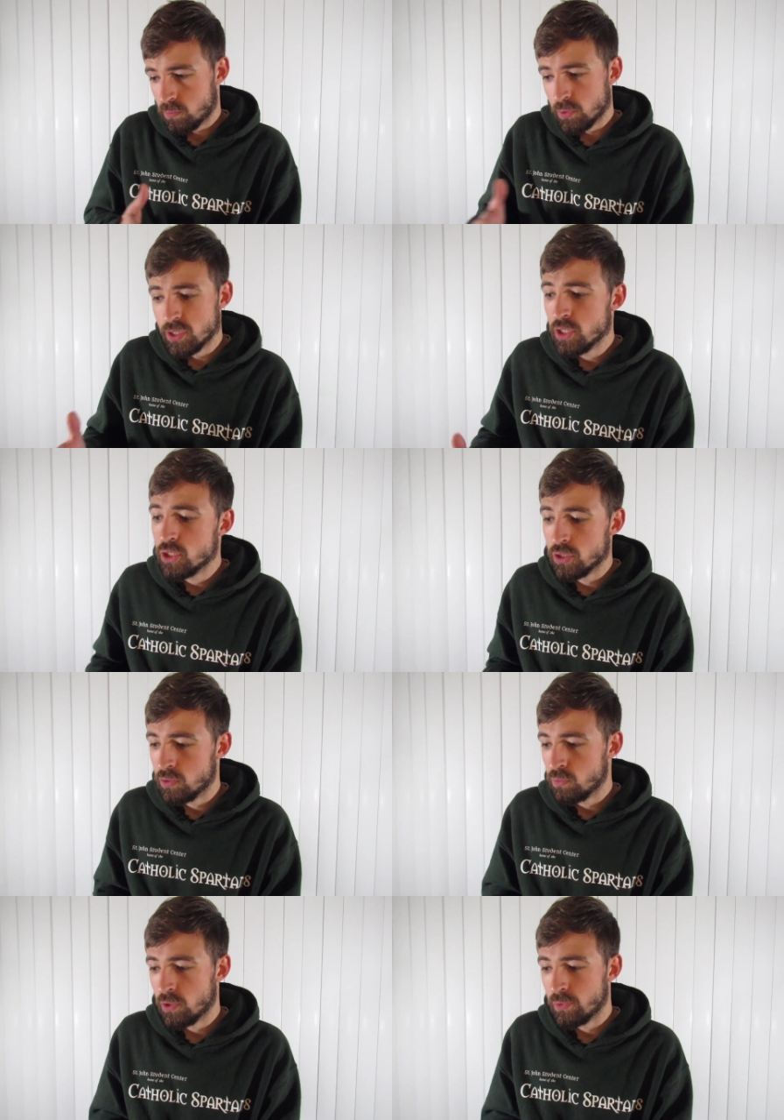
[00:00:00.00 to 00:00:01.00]

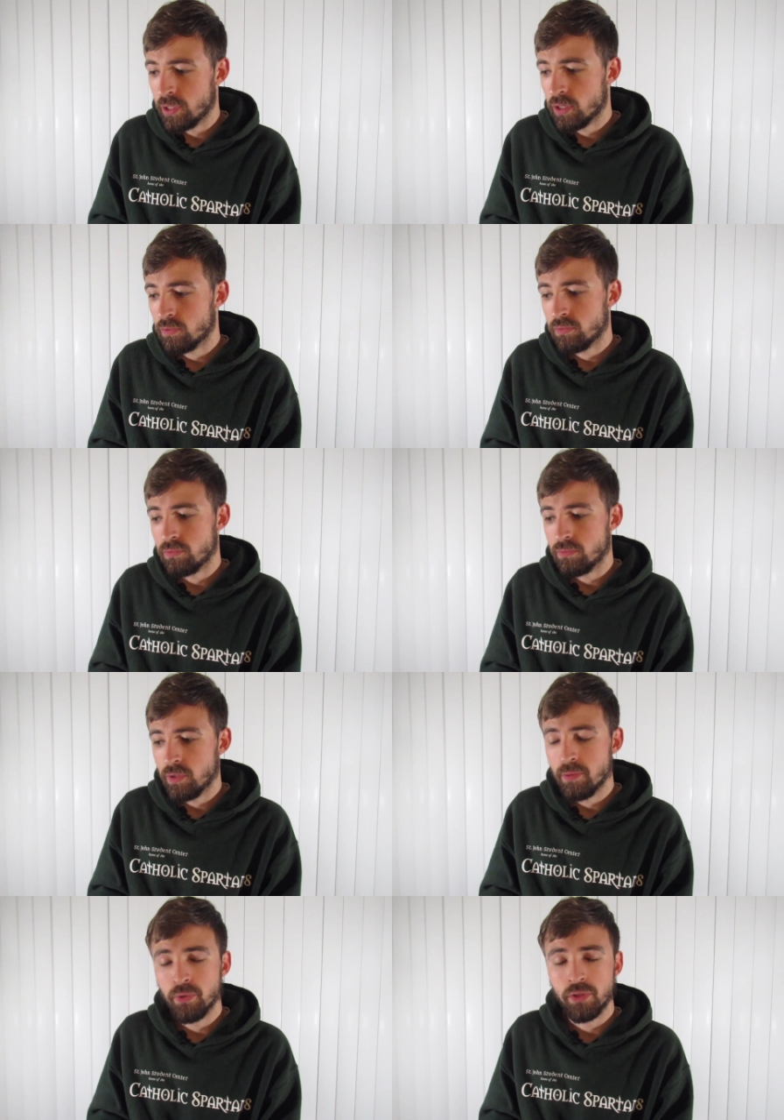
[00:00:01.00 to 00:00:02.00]
position where we aren't
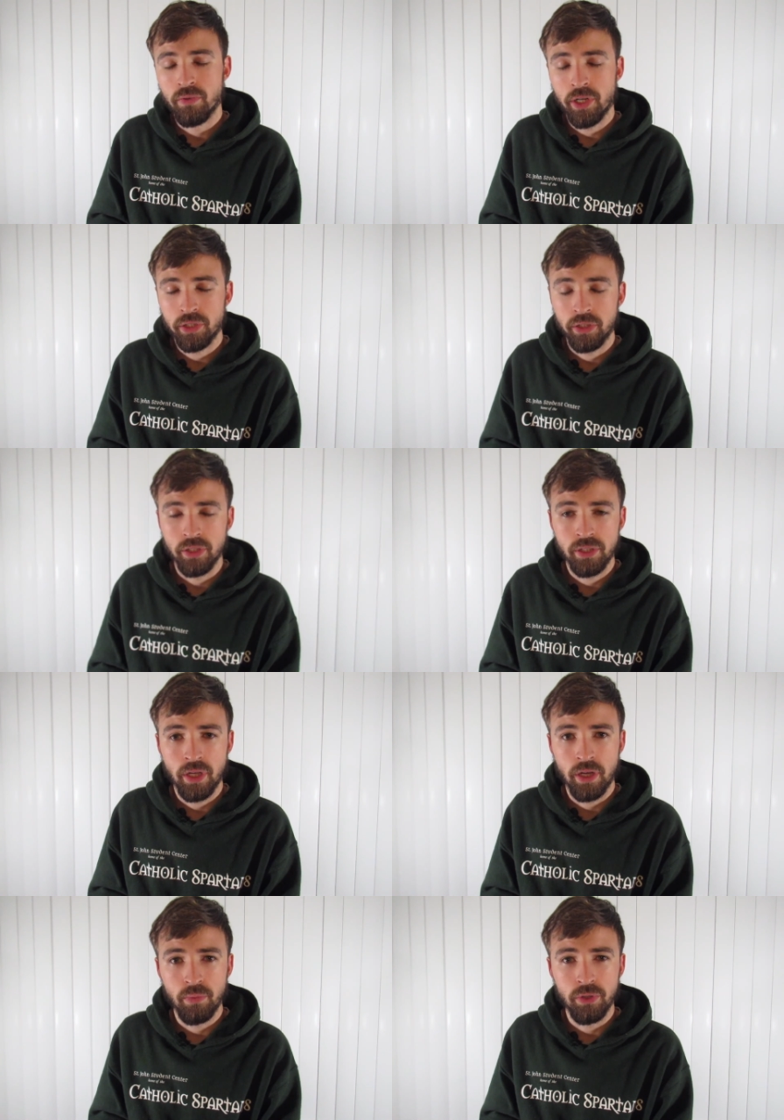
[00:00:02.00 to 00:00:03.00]
able to rationally
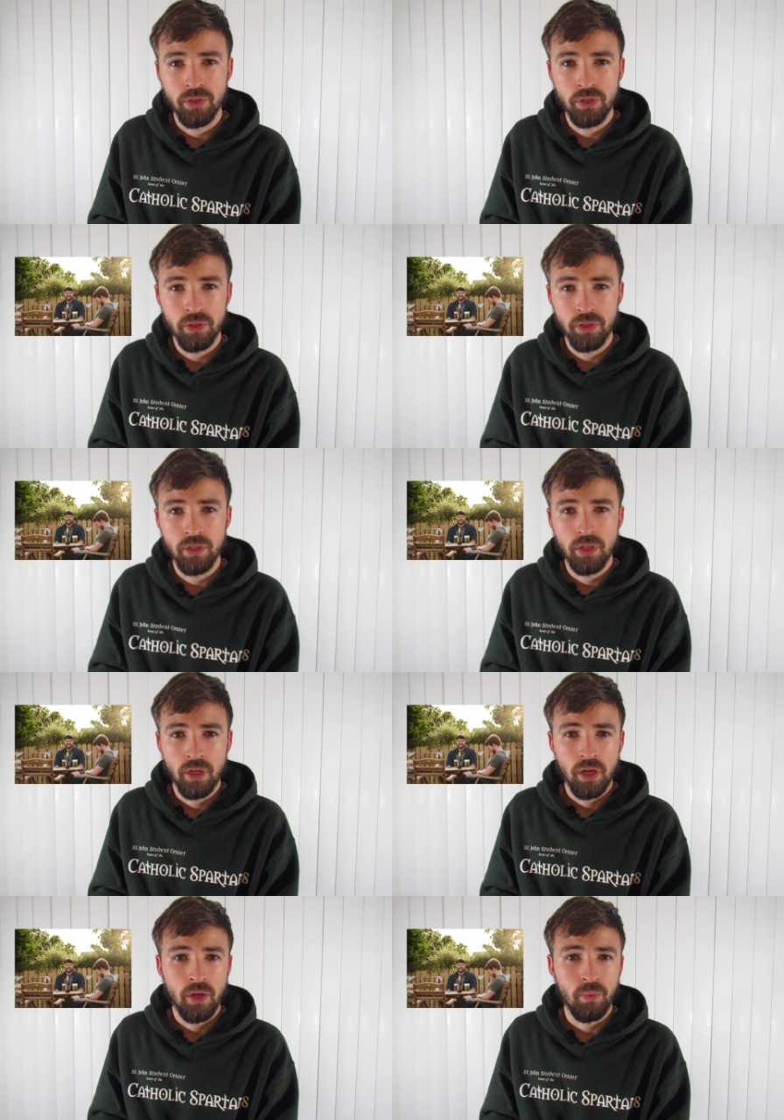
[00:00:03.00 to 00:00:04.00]
decide what is good
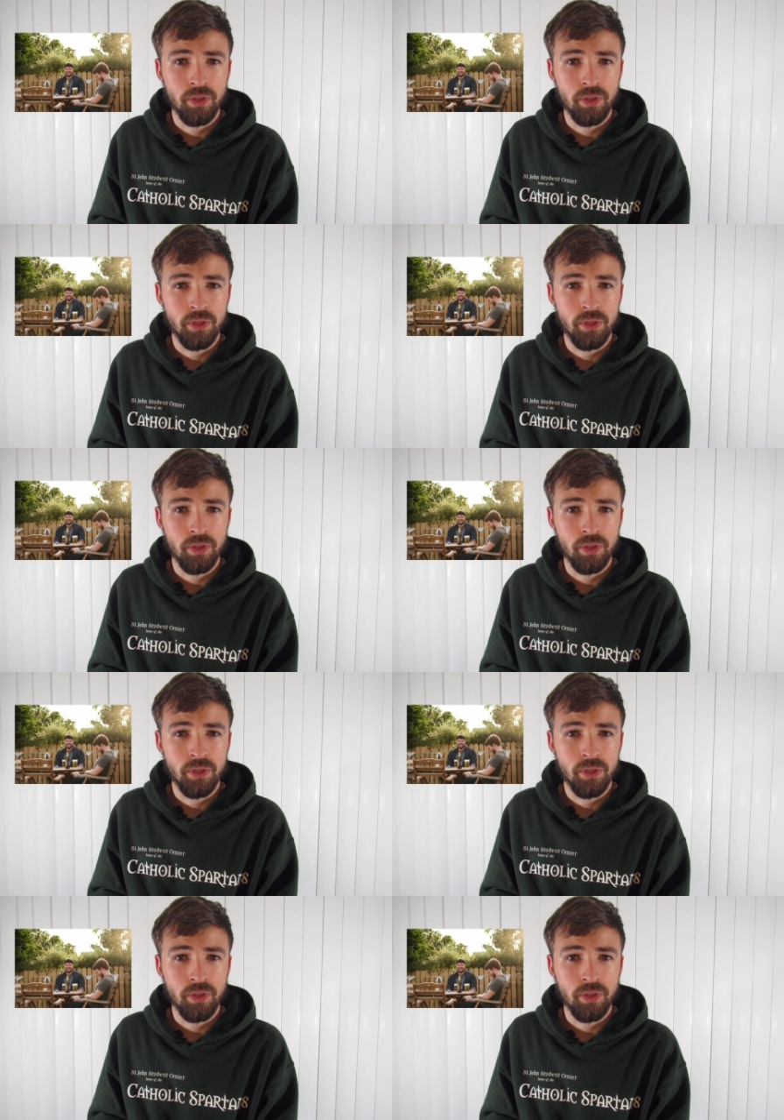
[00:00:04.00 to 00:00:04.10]
and what